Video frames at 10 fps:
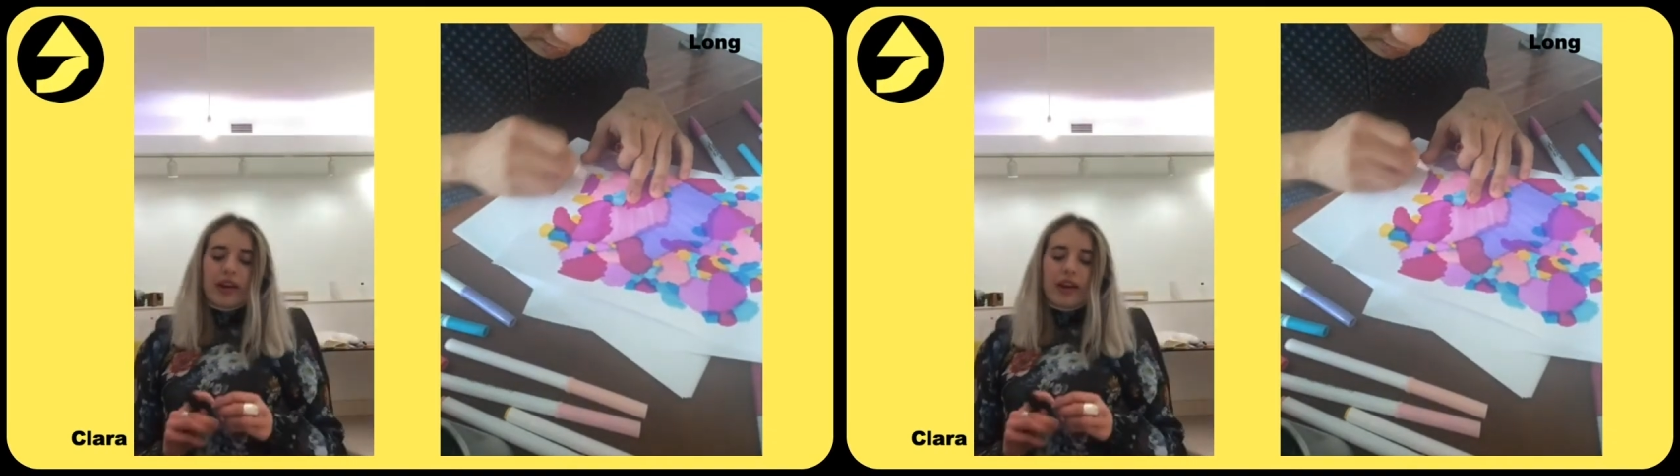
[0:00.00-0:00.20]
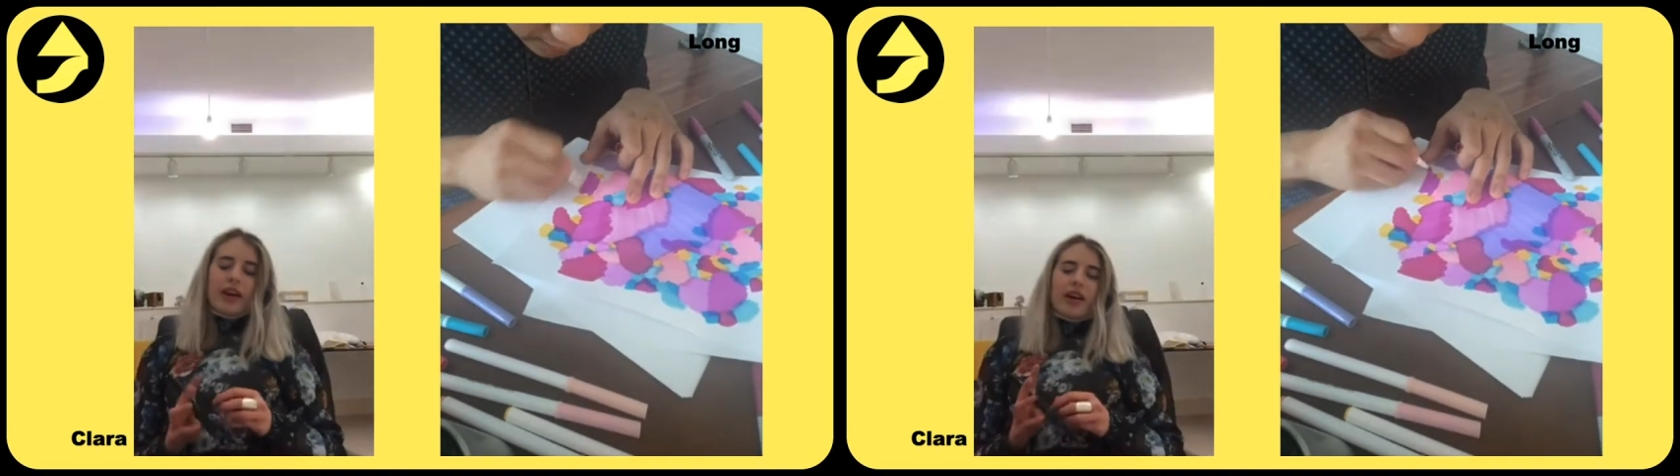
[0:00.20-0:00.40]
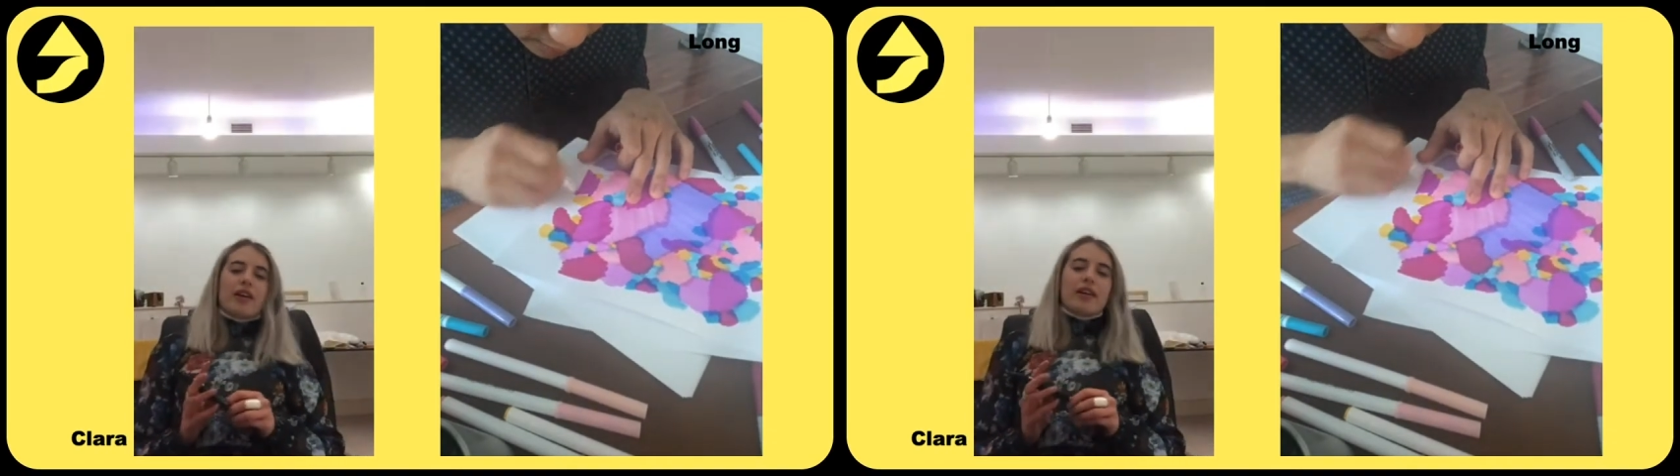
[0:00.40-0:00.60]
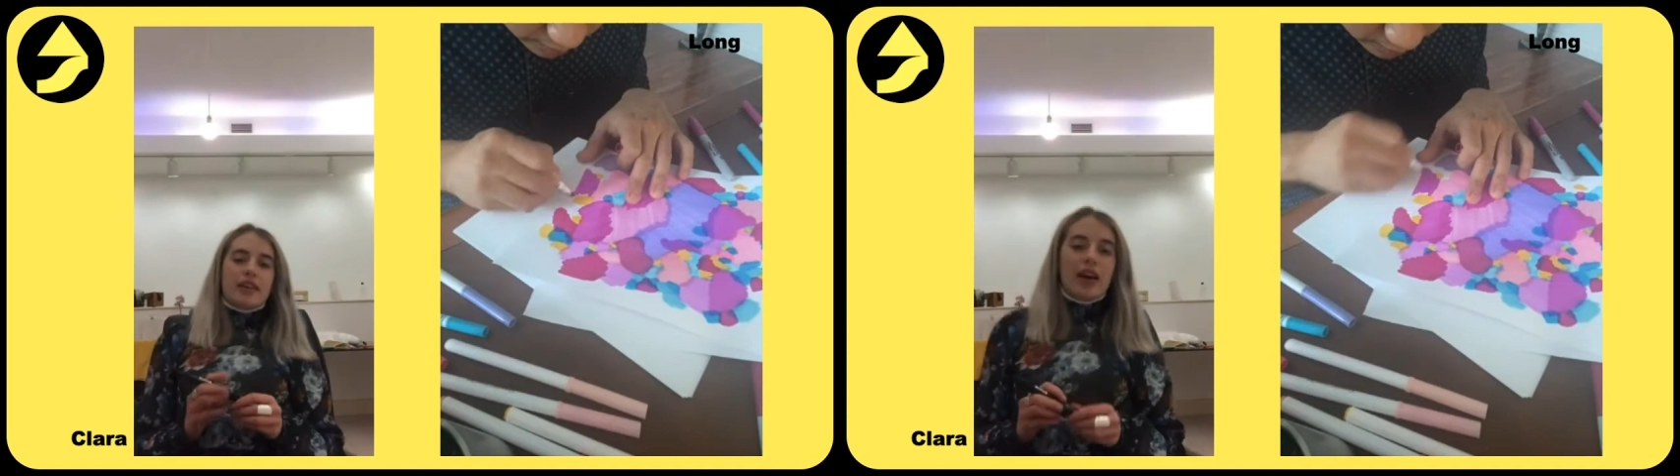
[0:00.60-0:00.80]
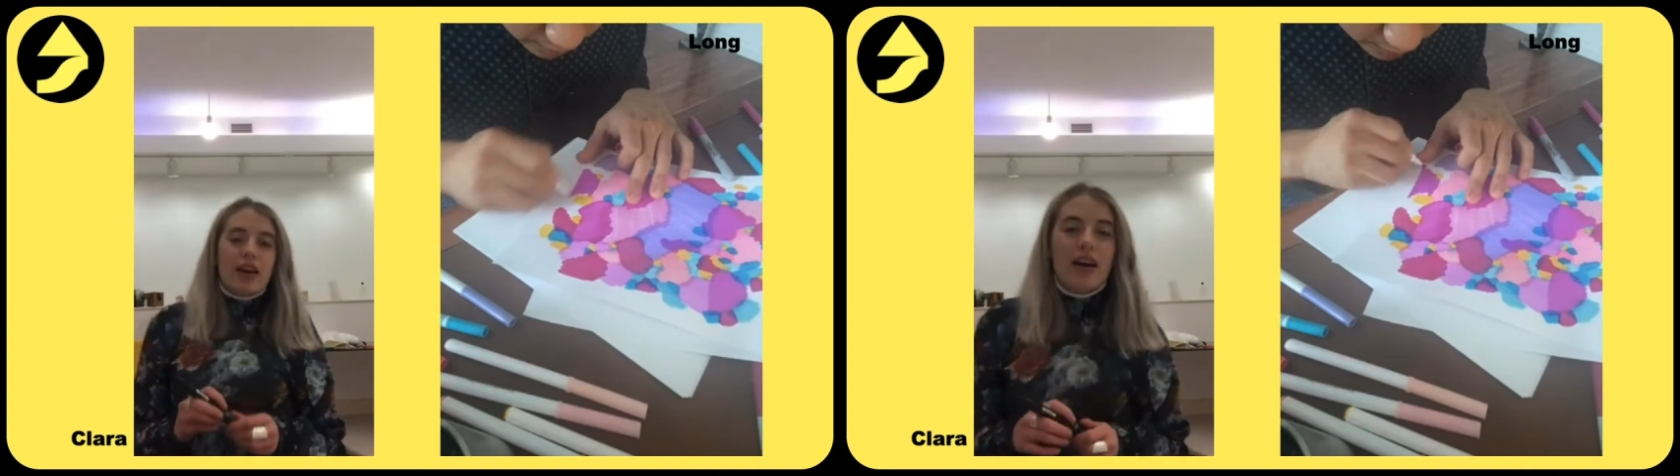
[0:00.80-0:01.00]
Yeah,
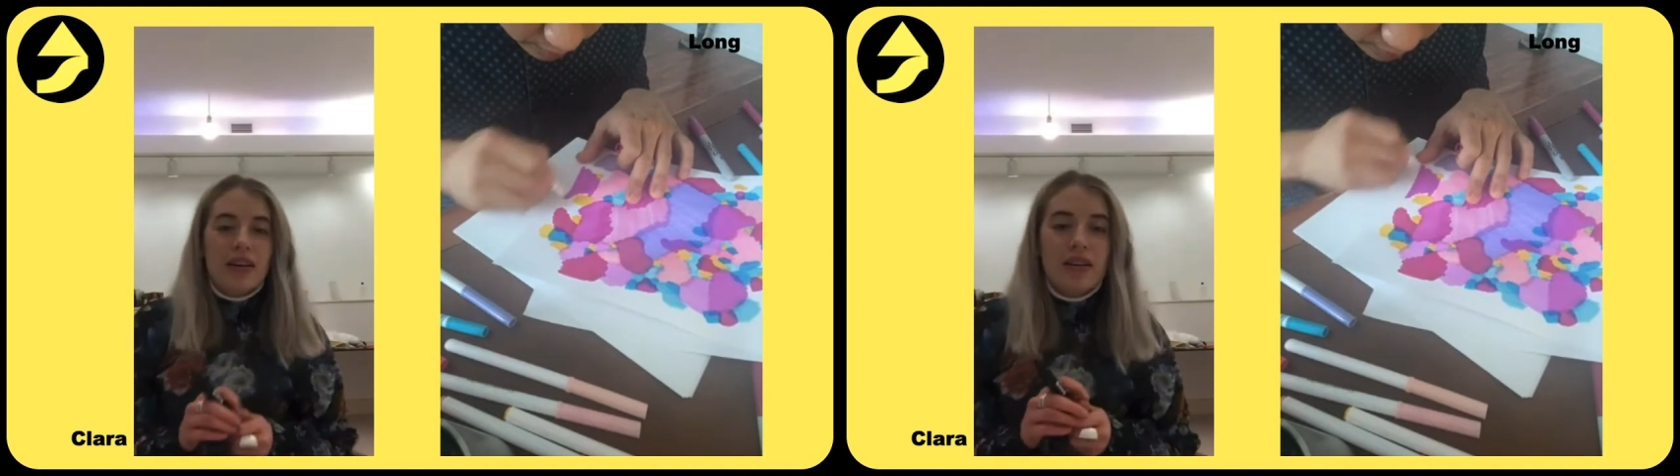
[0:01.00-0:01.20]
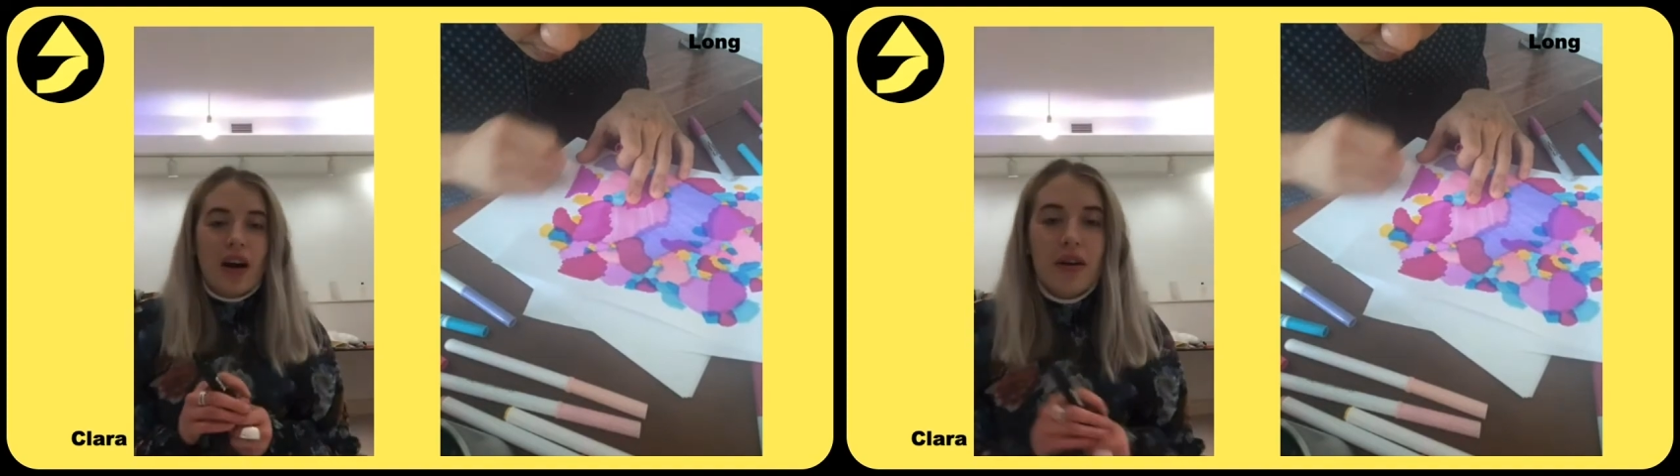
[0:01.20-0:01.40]
yeah. Uh,